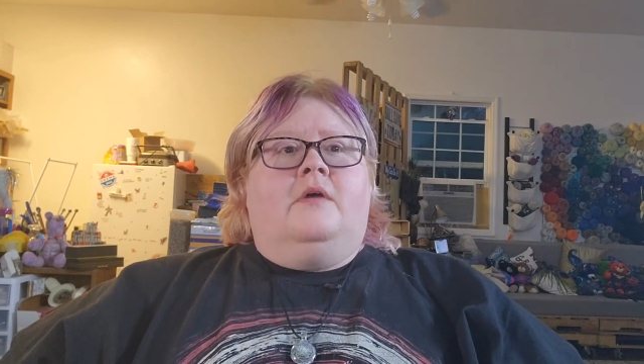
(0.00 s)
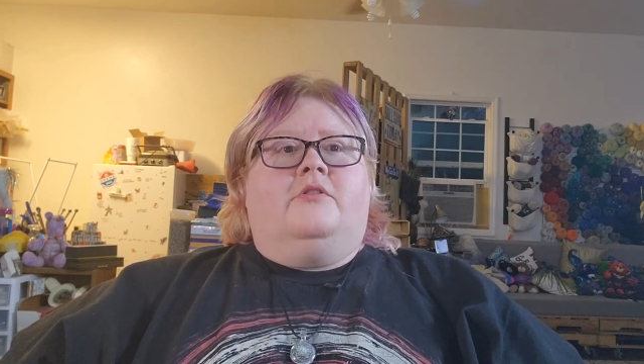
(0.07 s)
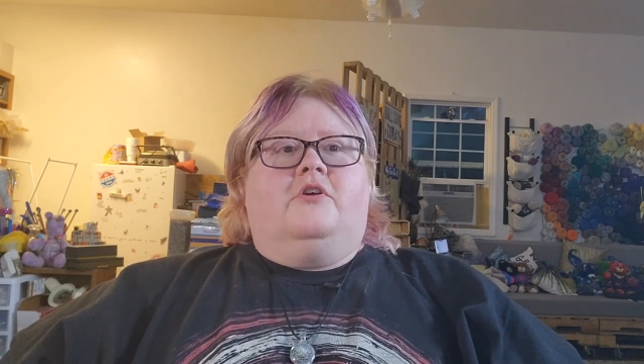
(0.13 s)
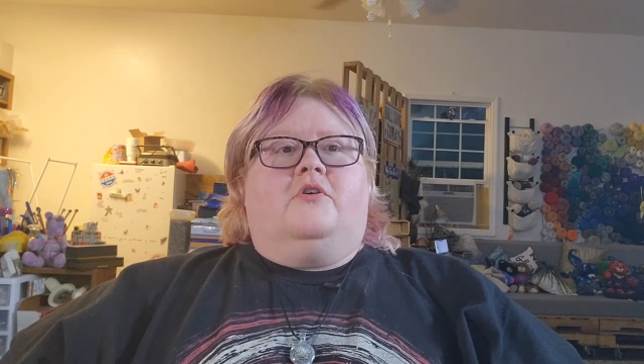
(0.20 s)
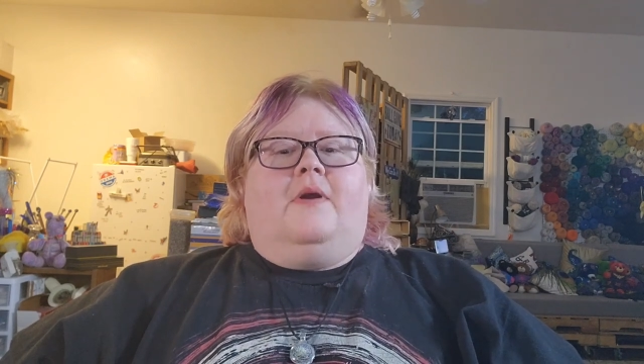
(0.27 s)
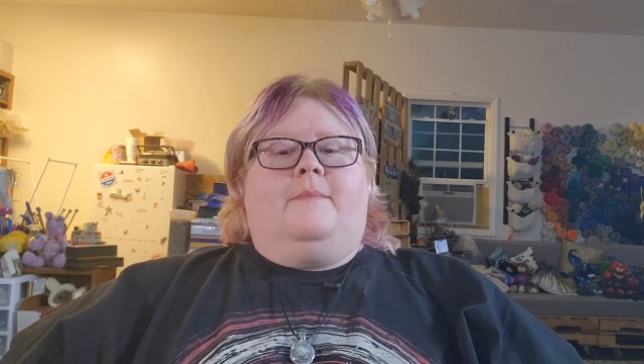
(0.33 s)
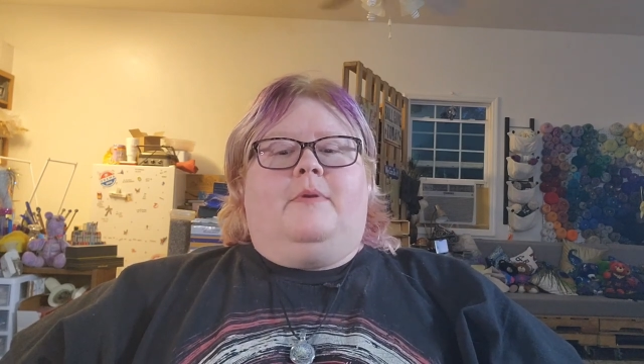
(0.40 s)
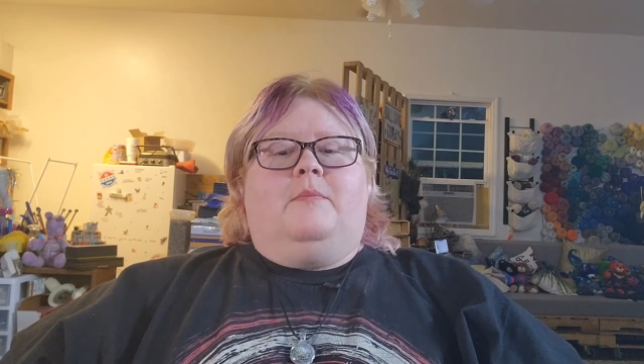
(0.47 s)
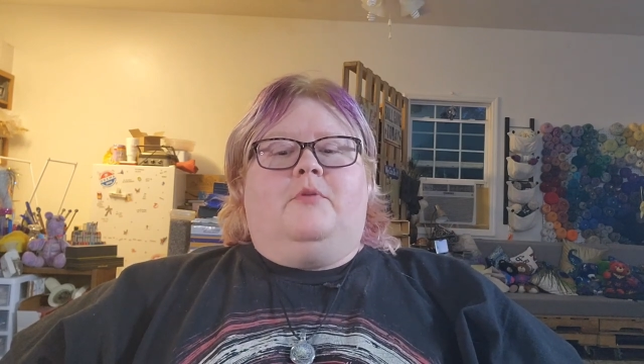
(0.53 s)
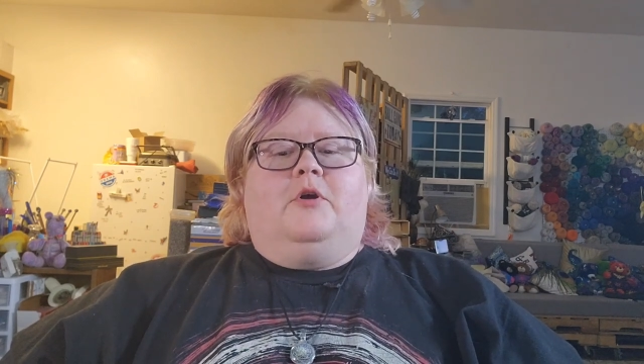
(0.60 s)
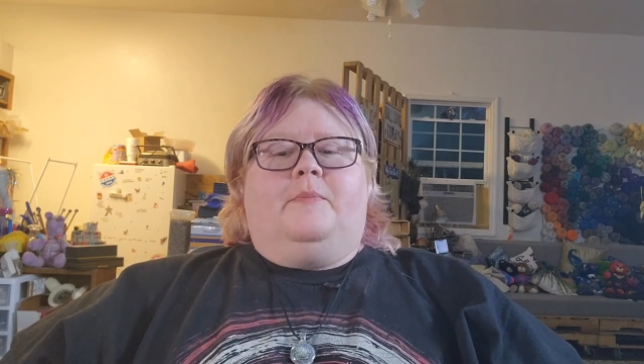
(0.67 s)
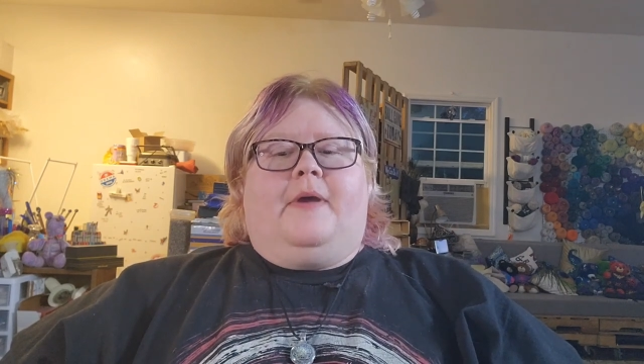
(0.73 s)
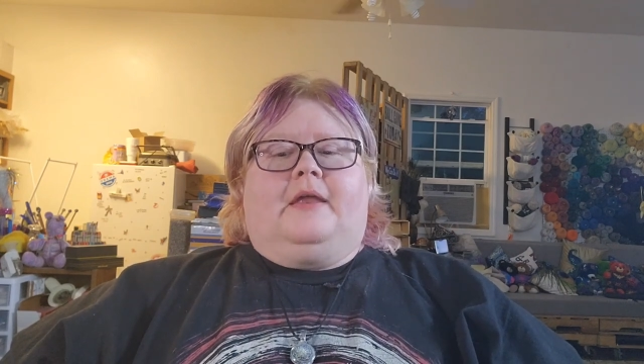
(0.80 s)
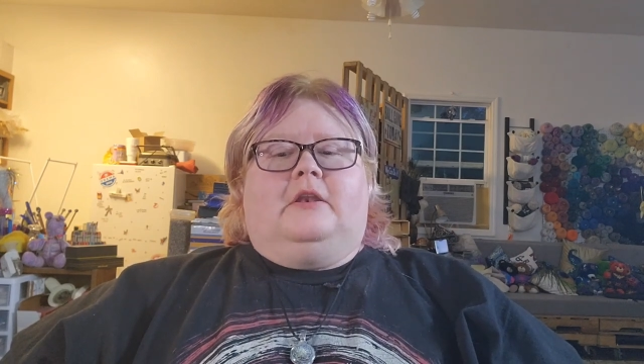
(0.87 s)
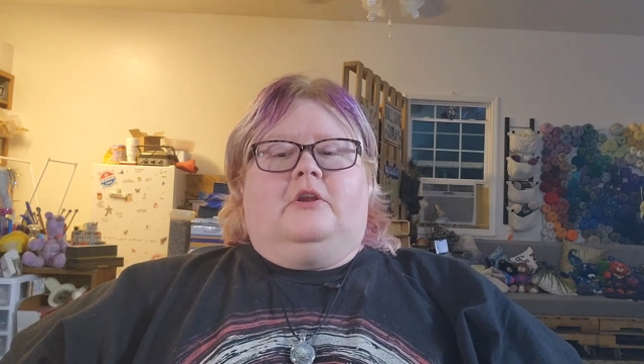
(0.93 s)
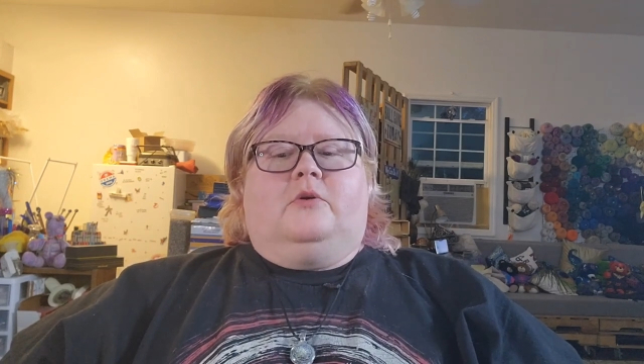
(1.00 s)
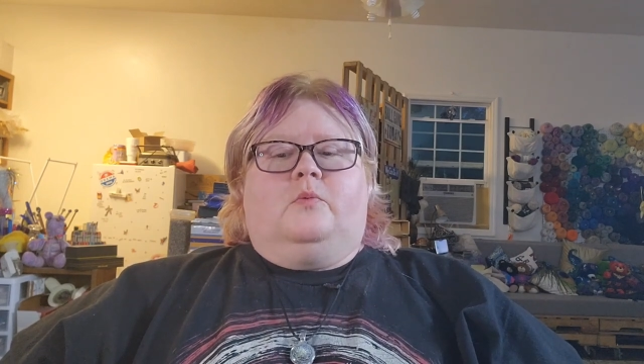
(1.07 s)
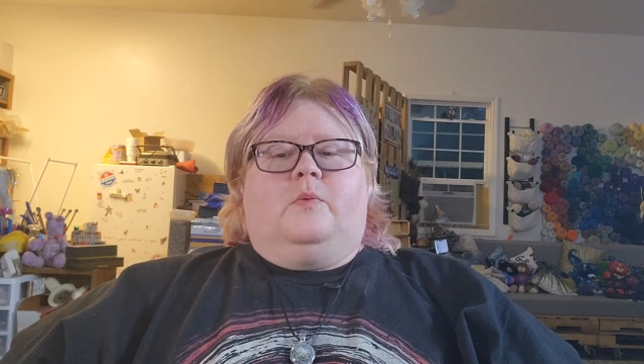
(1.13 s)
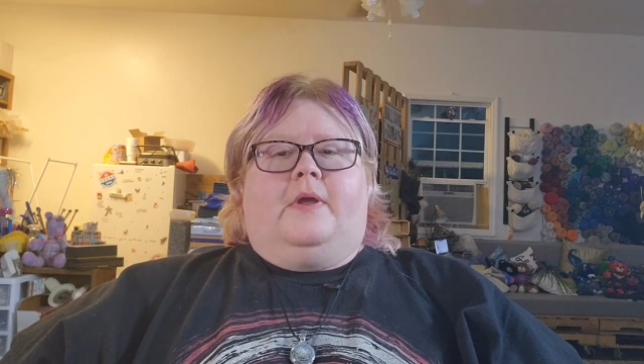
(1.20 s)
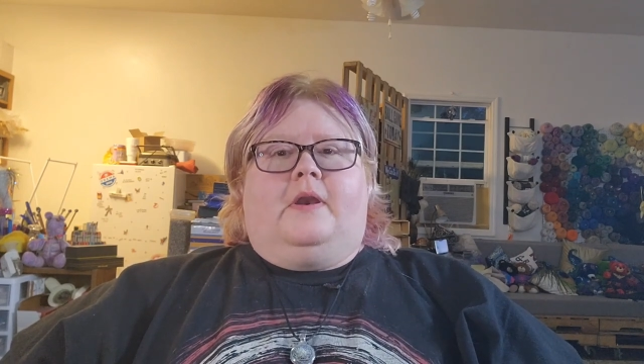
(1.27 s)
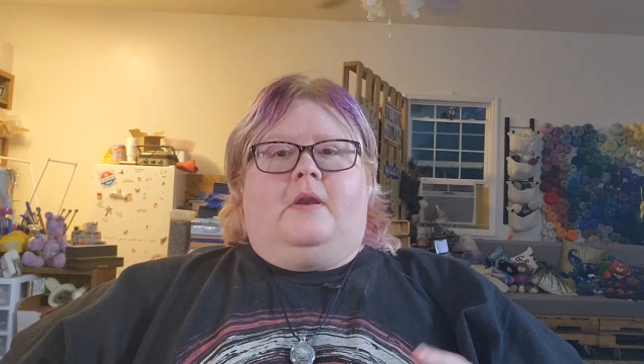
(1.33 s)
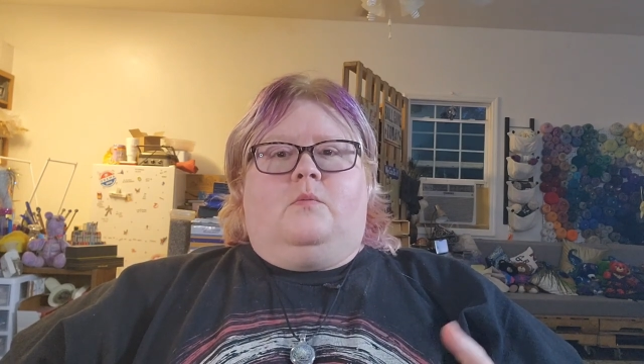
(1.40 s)
The Grumpy Book Peddler,
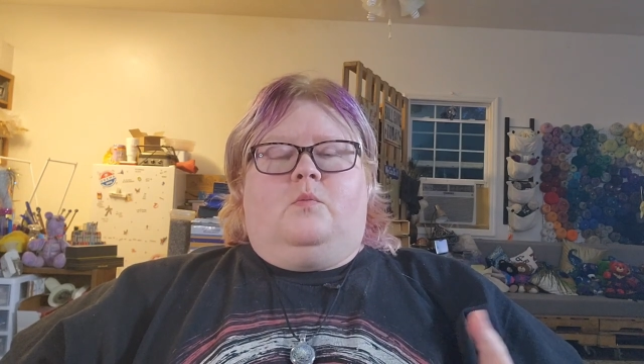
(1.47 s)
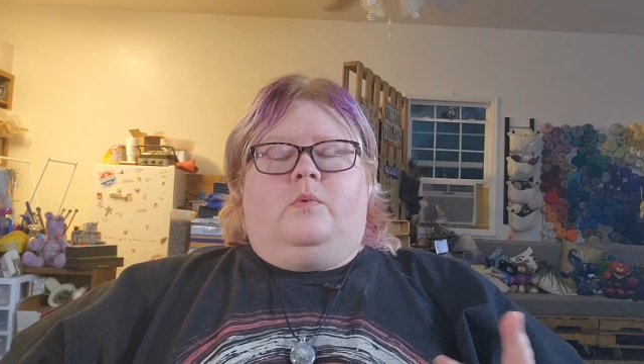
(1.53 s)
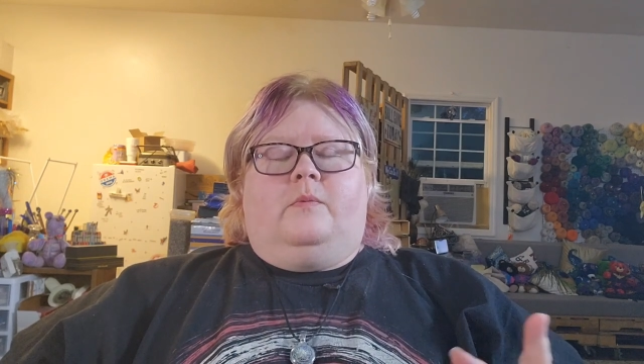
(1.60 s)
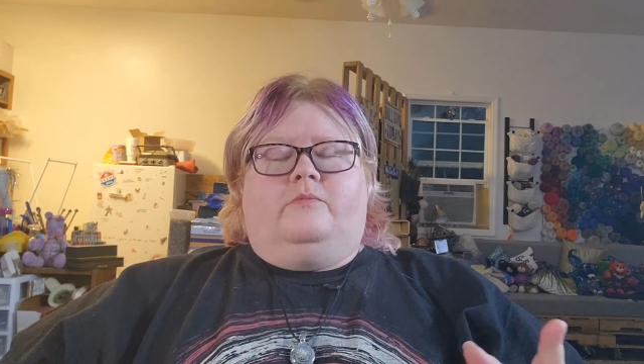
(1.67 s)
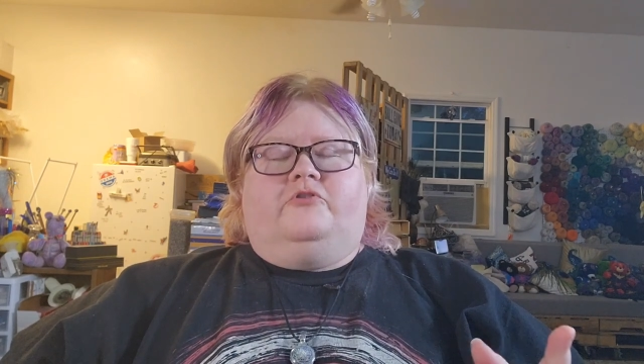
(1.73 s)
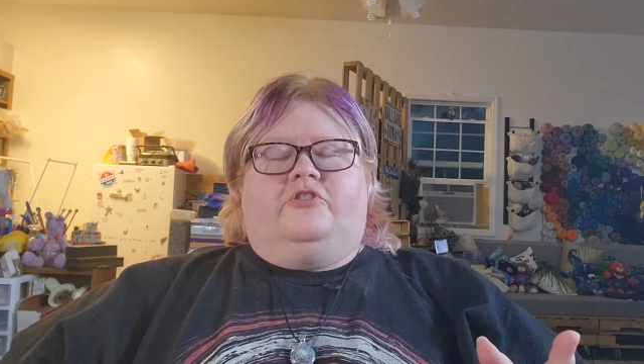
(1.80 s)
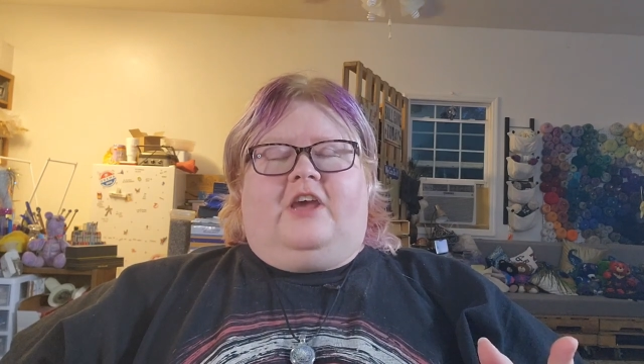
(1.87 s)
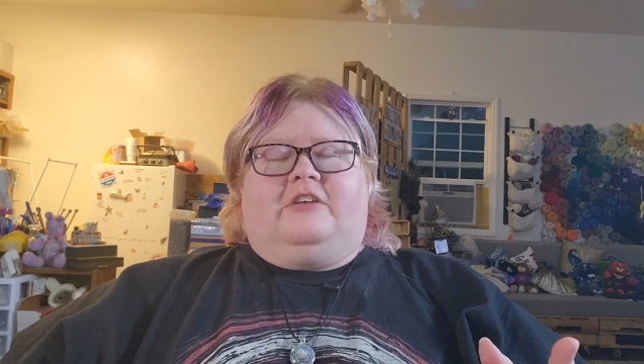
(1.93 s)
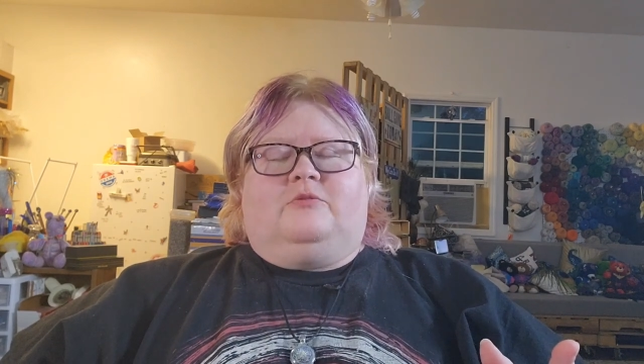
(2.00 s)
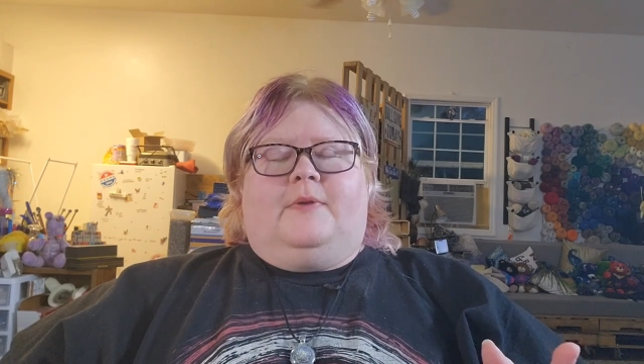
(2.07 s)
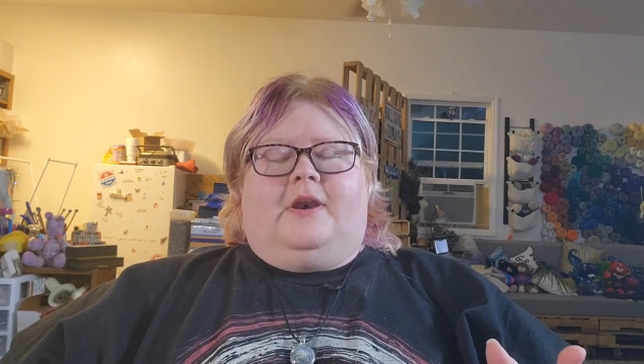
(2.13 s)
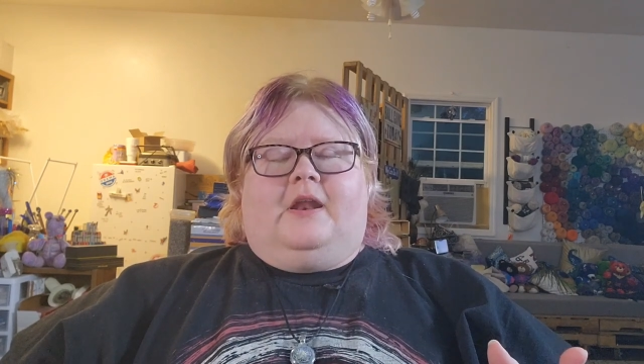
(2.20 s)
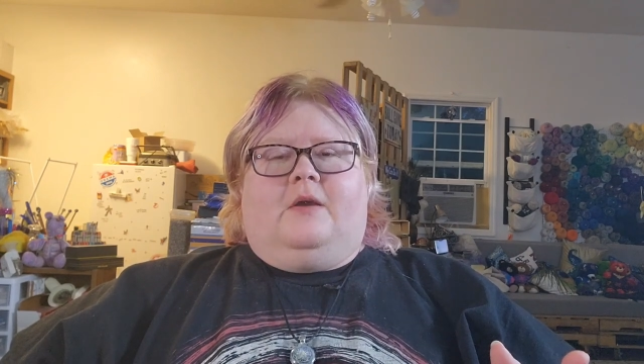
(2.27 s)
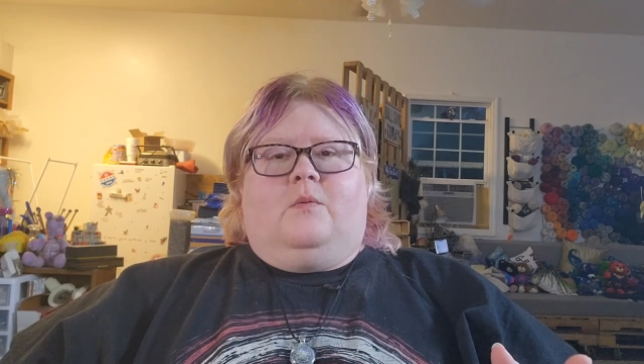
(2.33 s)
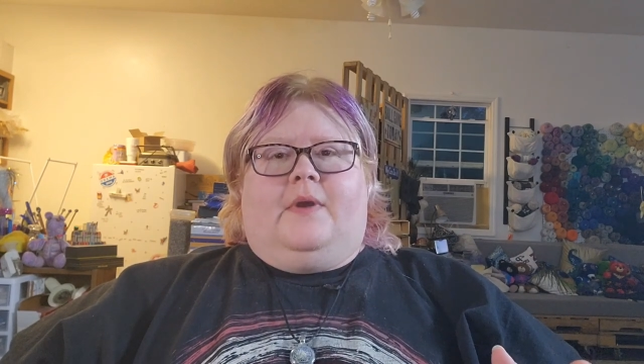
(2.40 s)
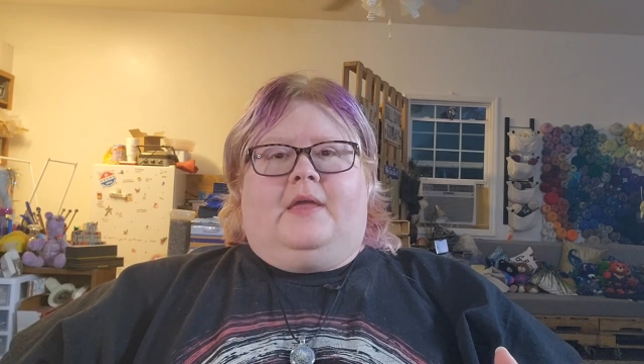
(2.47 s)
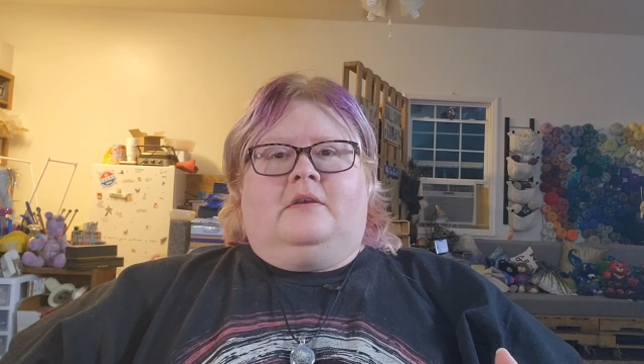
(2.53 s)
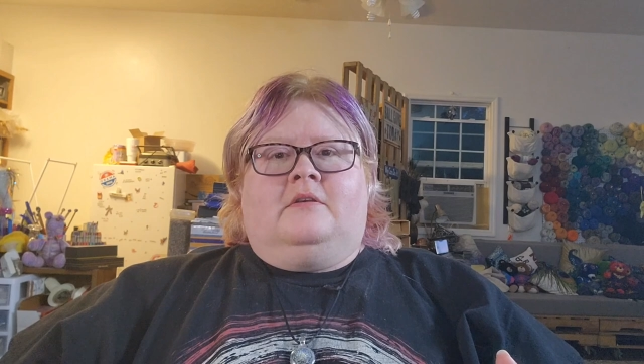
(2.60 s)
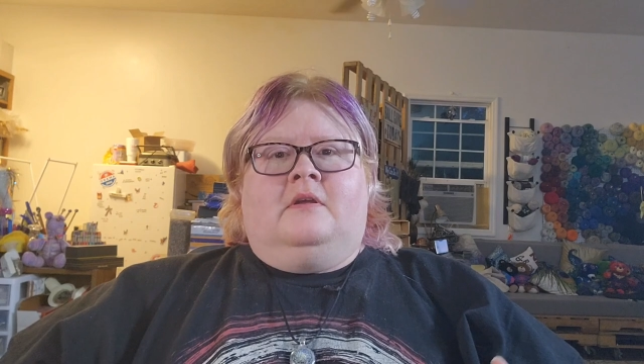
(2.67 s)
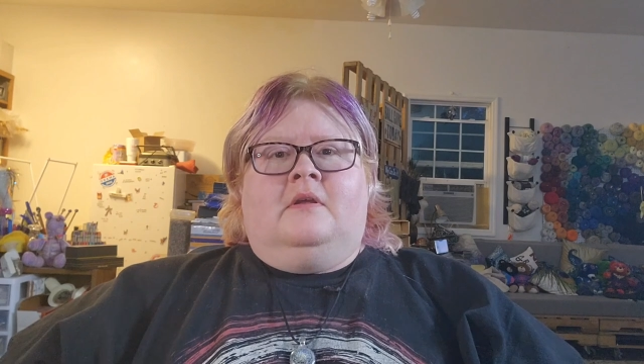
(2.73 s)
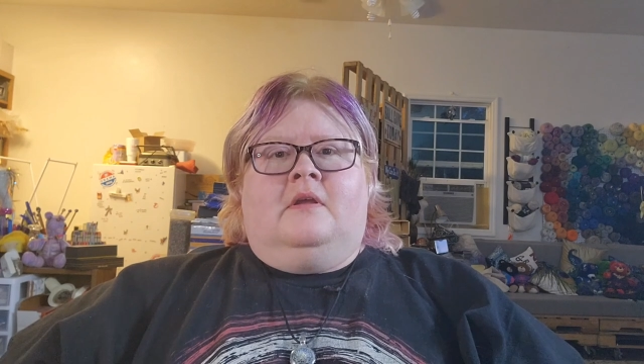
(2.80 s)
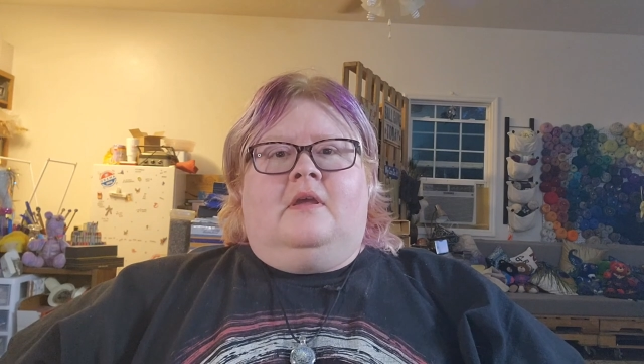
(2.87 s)
went, Jasmine and I went,